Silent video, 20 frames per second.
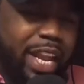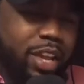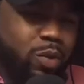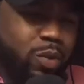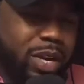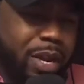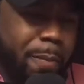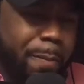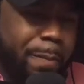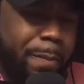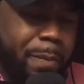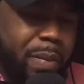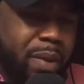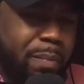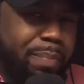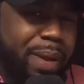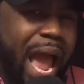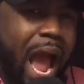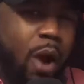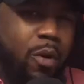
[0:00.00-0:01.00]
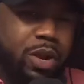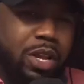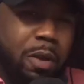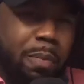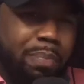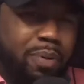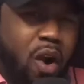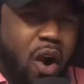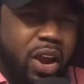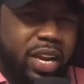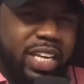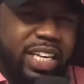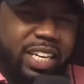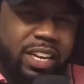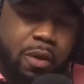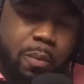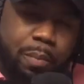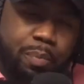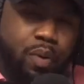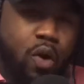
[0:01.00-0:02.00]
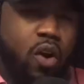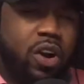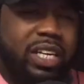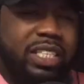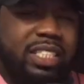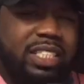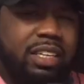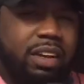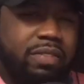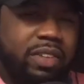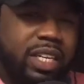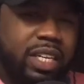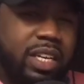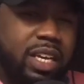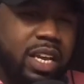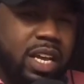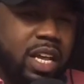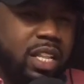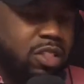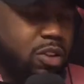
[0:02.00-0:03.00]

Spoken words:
you want to empower your partner, and the importance of it. The